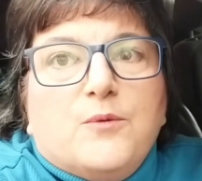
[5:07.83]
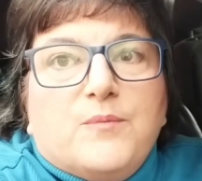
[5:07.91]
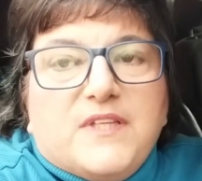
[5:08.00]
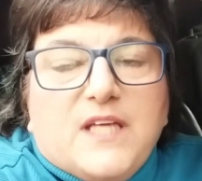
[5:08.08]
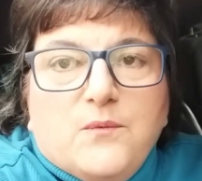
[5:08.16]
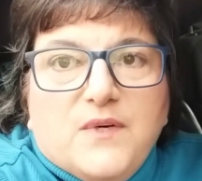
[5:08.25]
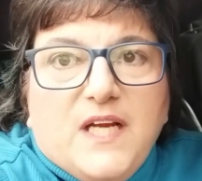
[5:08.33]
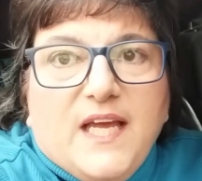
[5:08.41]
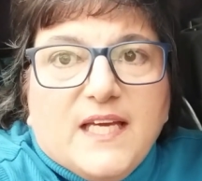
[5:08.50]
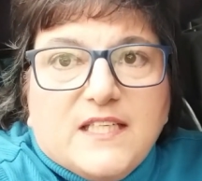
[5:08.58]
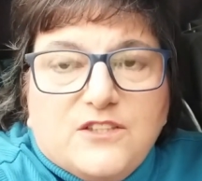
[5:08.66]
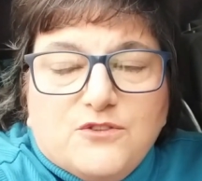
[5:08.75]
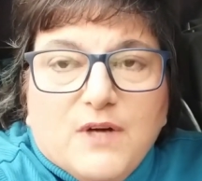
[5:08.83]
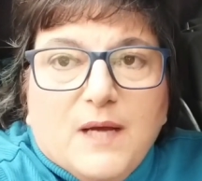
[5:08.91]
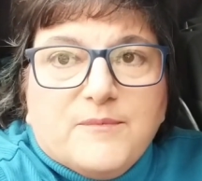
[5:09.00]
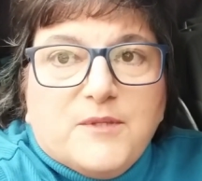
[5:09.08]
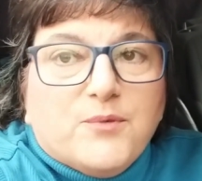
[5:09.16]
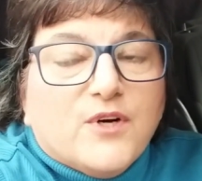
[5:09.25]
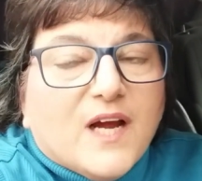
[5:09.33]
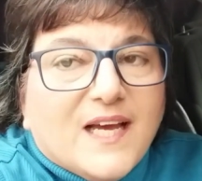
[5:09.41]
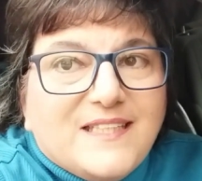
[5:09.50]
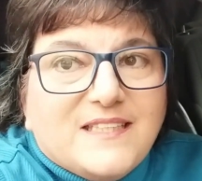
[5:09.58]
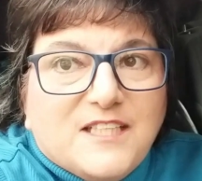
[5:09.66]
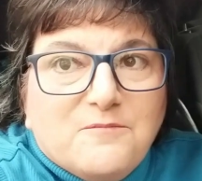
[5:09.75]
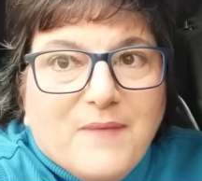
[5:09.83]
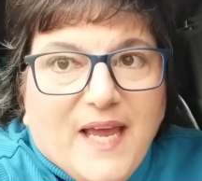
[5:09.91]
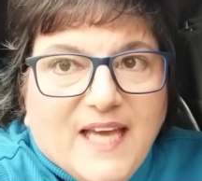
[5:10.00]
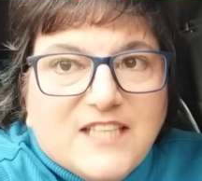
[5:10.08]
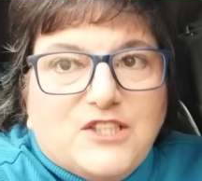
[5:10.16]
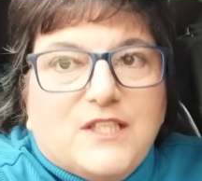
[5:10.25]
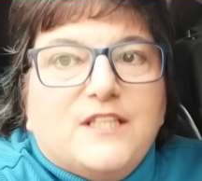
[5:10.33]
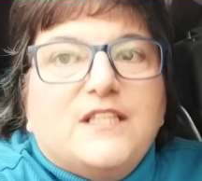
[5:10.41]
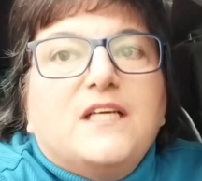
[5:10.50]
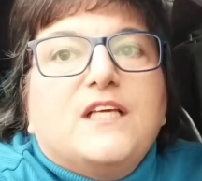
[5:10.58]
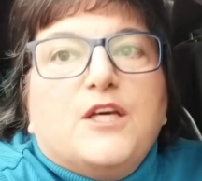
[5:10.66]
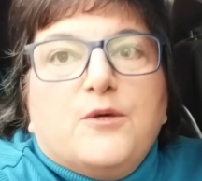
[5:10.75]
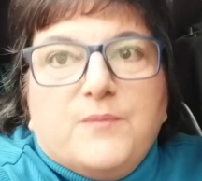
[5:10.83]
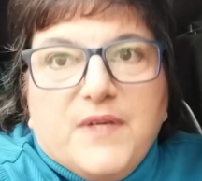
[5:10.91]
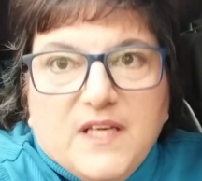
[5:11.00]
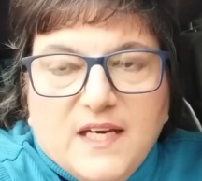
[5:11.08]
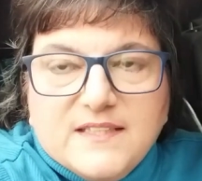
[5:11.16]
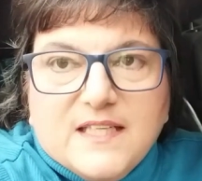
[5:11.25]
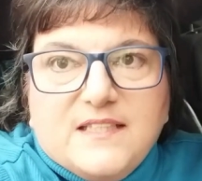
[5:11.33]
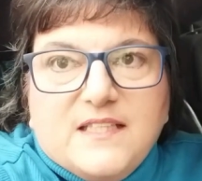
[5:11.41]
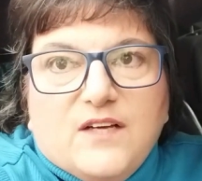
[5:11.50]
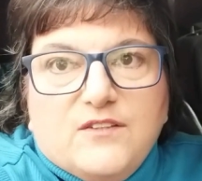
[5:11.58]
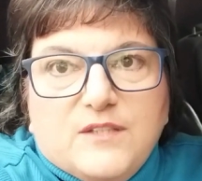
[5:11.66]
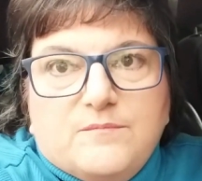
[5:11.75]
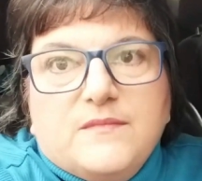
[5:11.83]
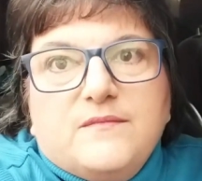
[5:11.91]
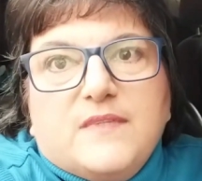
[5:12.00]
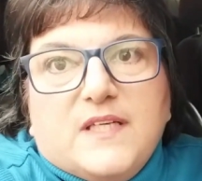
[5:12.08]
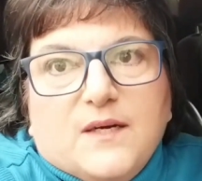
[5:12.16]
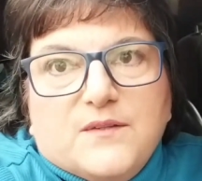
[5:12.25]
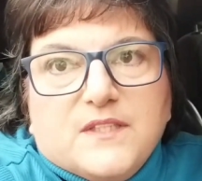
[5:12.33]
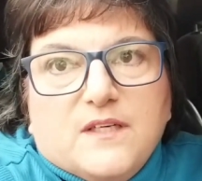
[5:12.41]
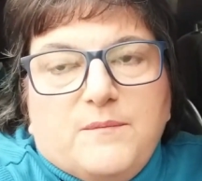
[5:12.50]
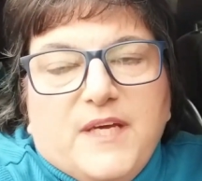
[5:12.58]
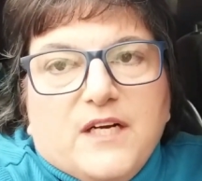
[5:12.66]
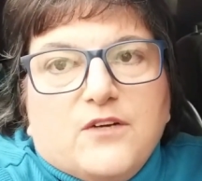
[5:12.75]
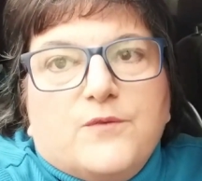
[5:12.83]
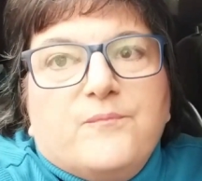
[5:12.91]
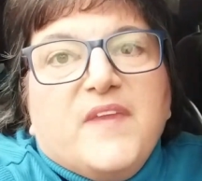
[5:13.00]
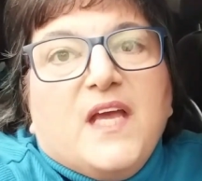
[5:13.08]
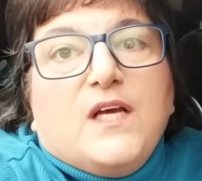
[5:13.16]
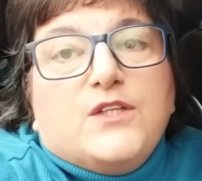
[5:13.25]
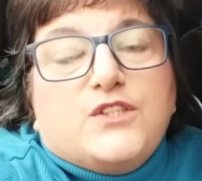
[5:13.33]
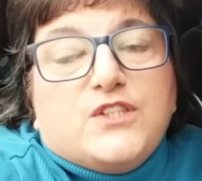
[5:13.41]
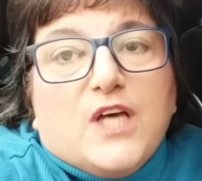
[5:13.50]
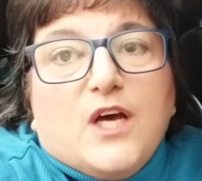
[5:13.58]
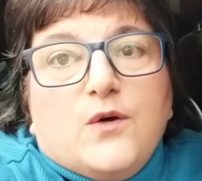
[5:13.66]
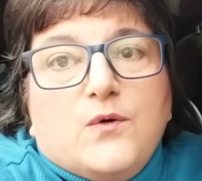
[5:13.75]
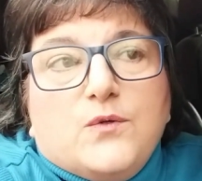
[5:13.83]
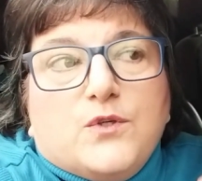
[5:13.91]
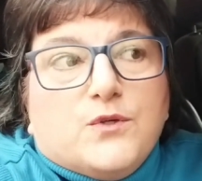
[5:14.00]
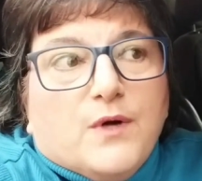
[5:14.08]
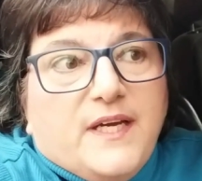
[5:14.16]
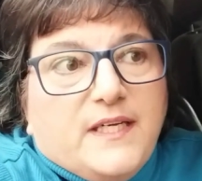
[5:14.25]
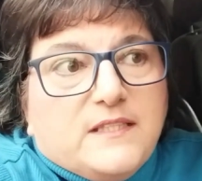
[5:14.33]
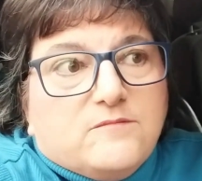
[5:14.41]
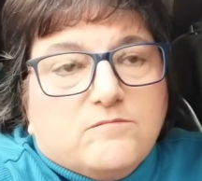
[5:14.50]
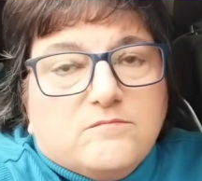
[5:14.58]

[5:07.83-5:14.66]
but they went ahead and dropped the price to match it because I told them that I was on medical. So great,